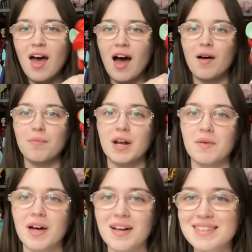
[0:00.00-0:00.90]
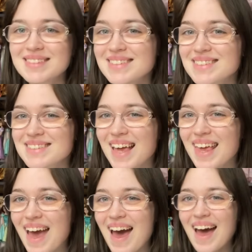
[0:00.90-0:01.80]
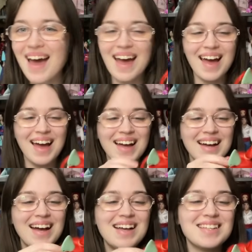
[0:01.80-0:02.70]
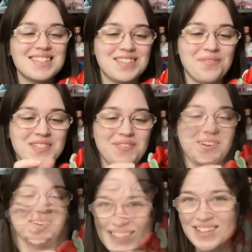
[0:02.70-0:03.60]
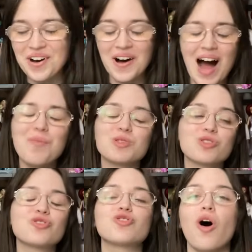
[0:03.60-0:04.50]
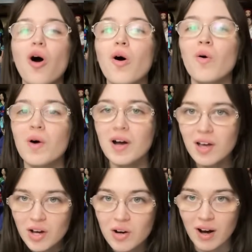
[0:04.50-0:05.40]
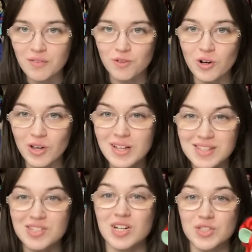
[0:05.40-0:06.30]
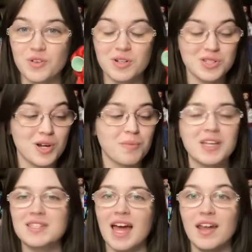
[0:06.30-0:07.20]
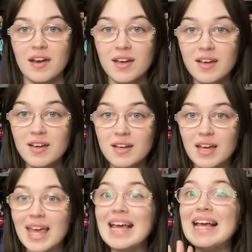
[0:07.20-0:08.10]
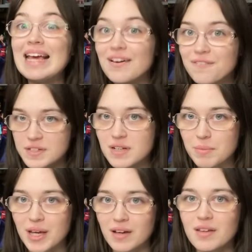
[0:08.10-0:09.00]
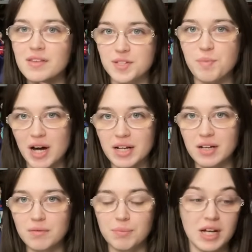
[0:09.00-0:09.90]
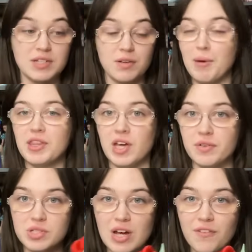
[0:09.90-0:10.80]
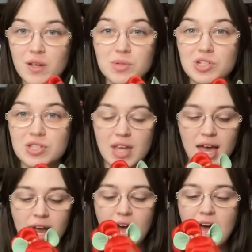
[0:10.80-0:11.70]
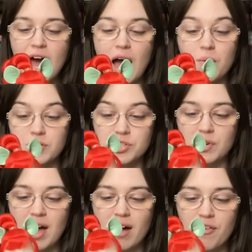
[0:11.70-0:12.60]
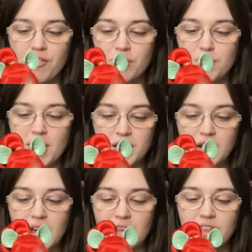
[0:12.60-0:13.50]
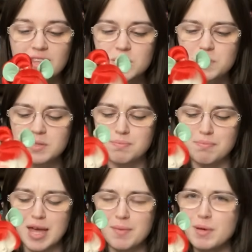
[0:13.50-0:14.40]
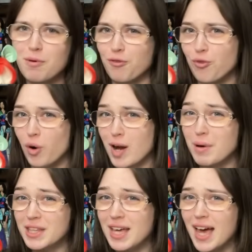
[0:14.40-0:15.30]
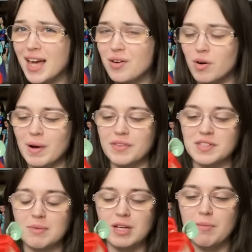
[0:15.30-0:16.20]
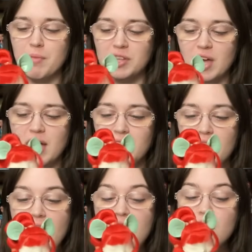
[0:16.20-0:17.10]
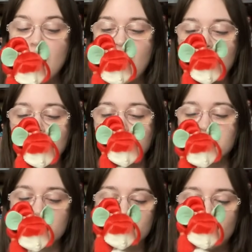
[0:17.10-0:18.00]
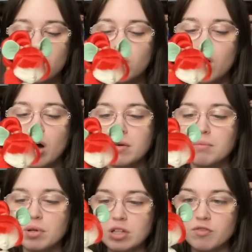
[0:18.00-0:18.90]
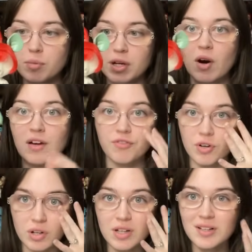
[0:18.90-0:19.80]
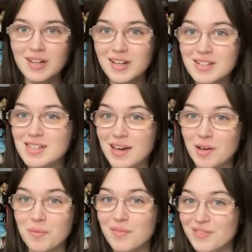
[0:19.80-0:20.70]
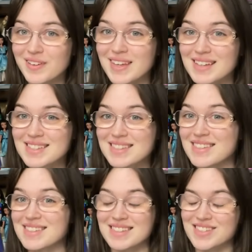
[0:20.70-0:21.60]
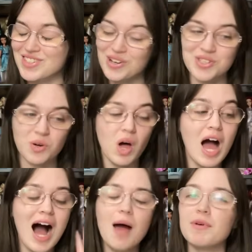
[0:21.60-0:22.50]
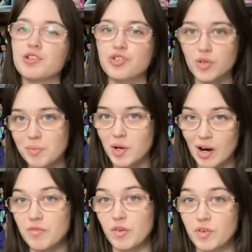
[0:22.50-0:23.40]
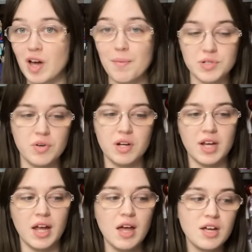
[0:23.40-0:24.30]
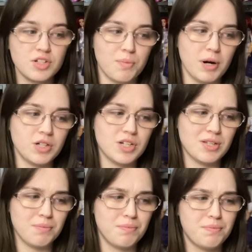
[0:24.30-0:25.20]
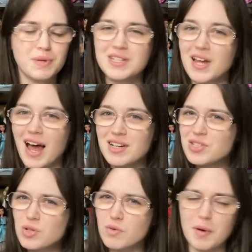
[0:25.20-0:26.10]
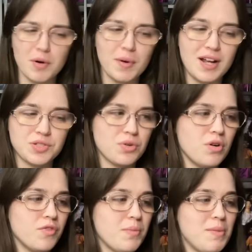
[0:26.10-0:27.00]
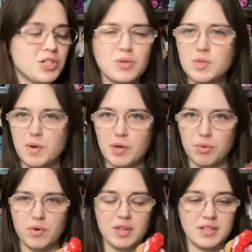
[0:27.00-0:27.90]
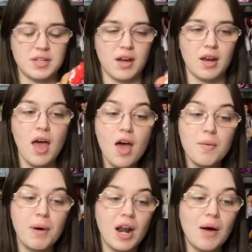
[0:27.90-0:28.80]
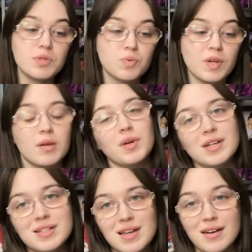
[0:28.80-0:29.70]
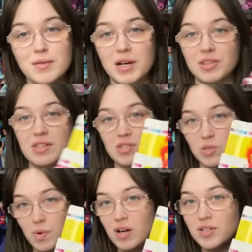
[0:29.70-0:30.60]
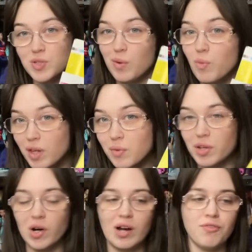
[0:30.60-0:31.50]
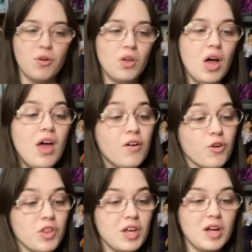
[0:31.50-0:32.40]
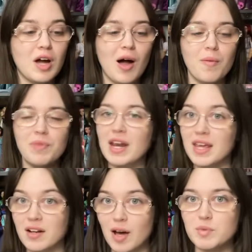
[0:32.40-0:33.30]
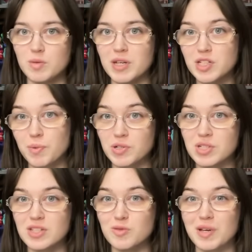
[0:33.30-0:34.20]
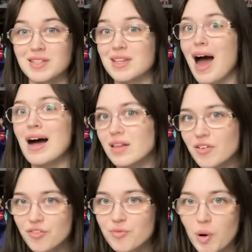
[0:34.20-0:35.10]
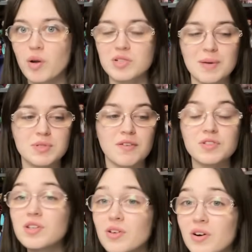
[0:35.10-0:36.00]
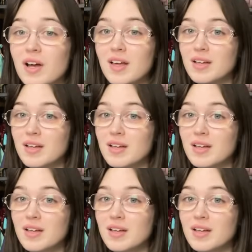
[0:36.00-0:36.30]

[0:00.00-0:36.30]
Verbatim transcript: Um, but anyway, yay. Super, super yeah. cool. So I'm so grateful to Dolls for the Dessert because again, he gifted me this body because about the other stuff and he was just like i want you to have the body and i think this was maybe before i bought the head or around the same time i bought the head i am so unbelievably grateful to him for this this is so so cool i'm extremely grateful for the opportunity to purchase and I just don't remember about Astranova. Maybe she was one we threw in last second, but I was really, really excited about these as well. So I'm really, really grateful for the, um, that he had come to me to purchase these because I love prototype stuff too.